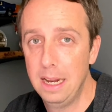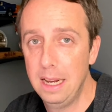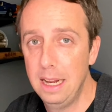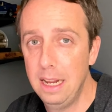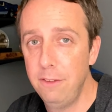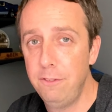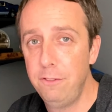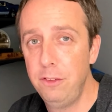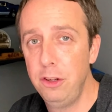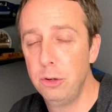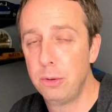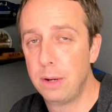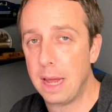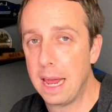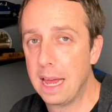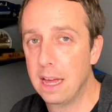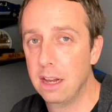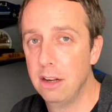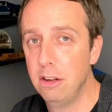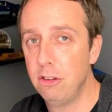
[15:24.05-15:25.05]
If you
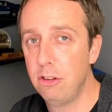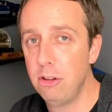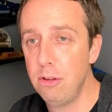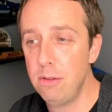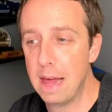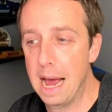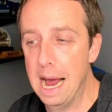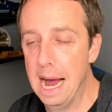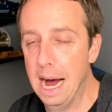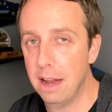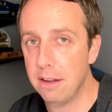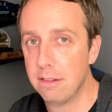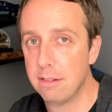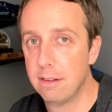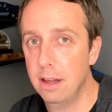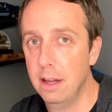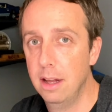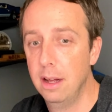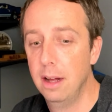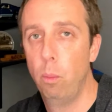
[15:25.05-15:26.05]
can't do that,
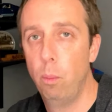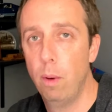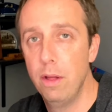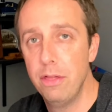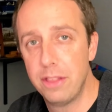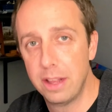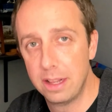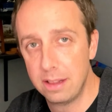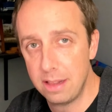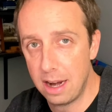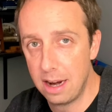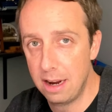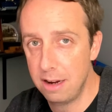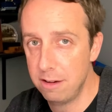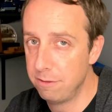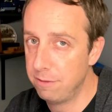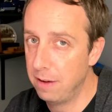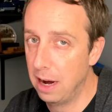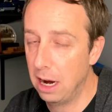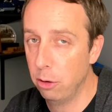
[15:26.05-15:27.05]
one thing that
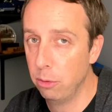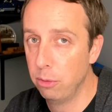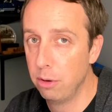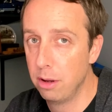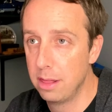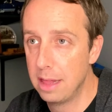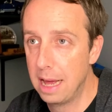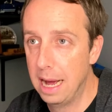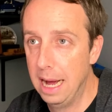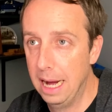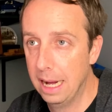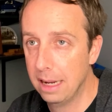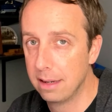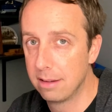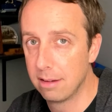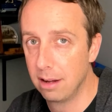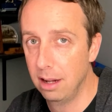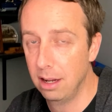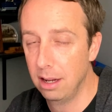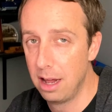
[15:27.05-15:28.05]
I've found
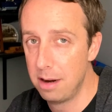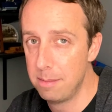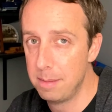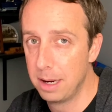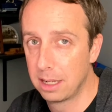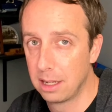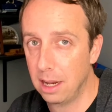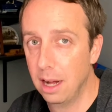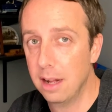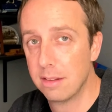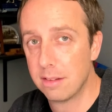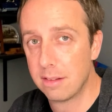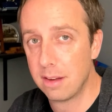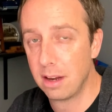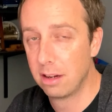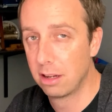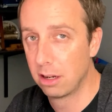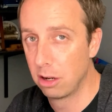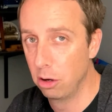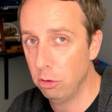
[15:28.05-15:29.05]
that a lot of my clients
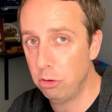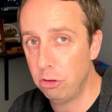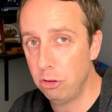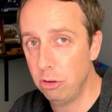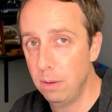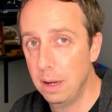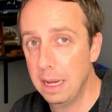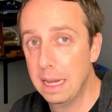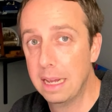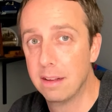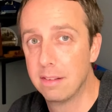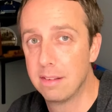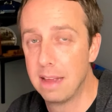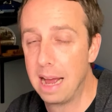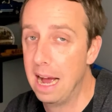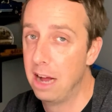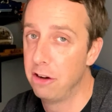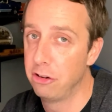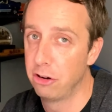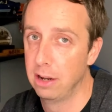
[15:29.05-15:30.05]
tend to go to is
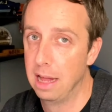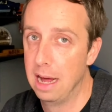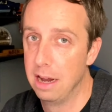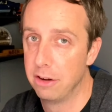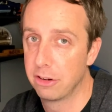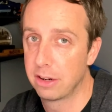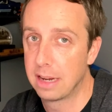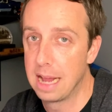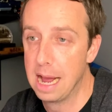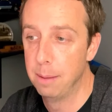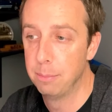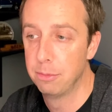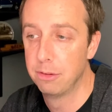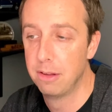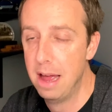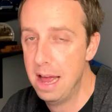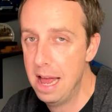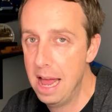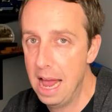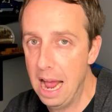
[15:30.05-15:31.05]
Azure Logic Apps.
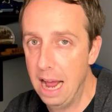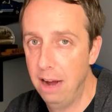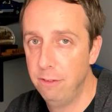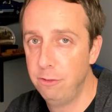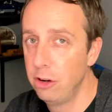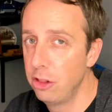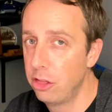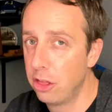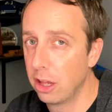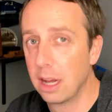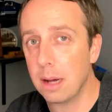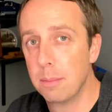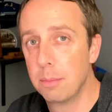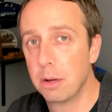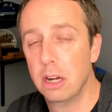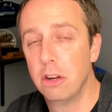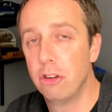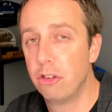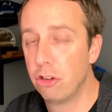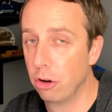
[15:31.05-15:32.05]
Everything I'm
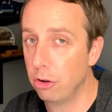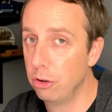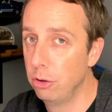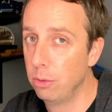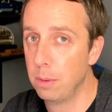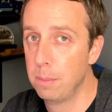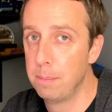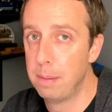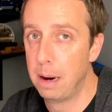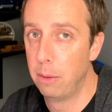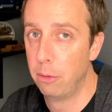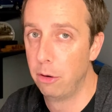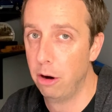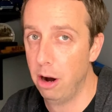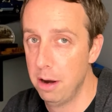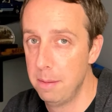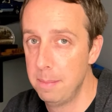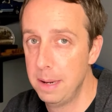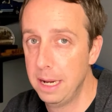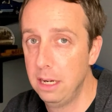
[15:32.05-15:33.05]
going to show you in Power
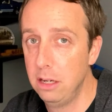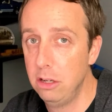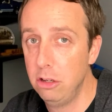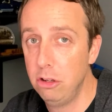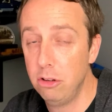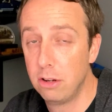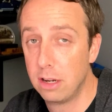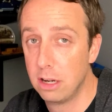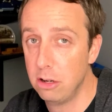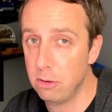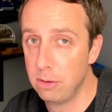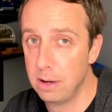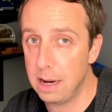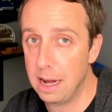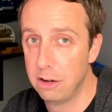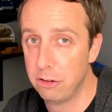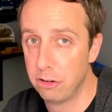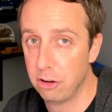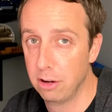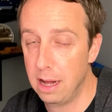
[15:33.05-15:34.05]
Automate, you can do in
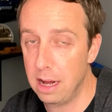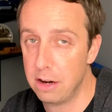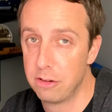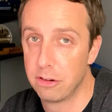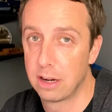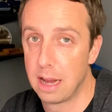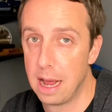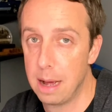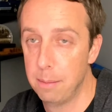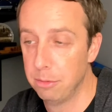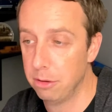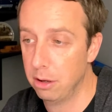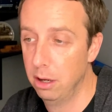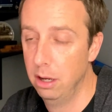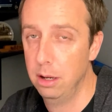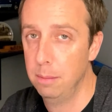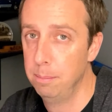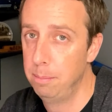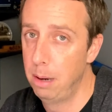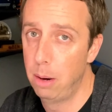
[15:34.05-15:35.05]
Azure Logic Apps.
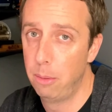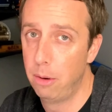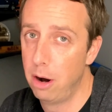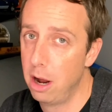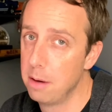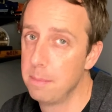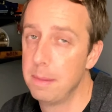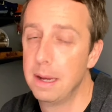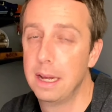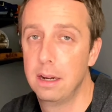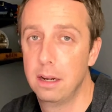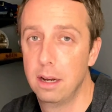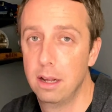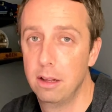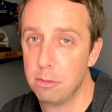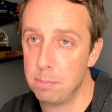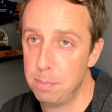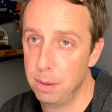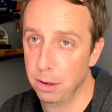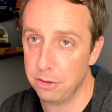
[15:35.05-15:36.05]
Power Automate
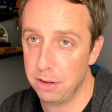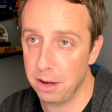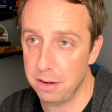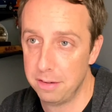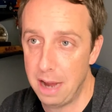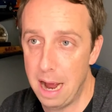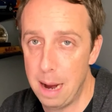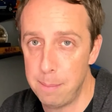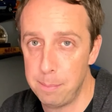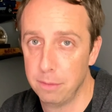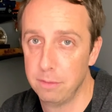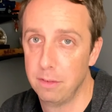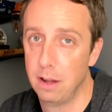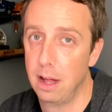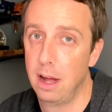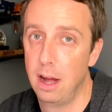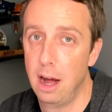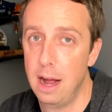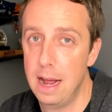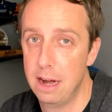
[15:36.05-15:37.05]
is built on top of
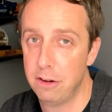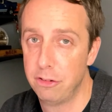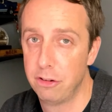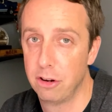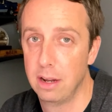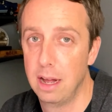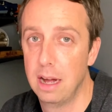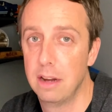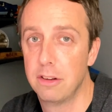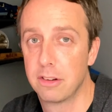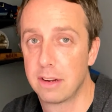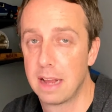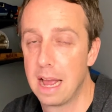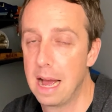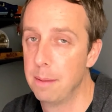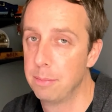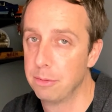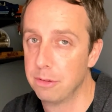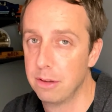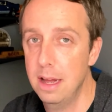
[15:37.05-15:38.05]
Azure Logic
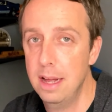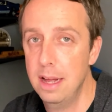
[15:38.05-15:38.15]
Apps.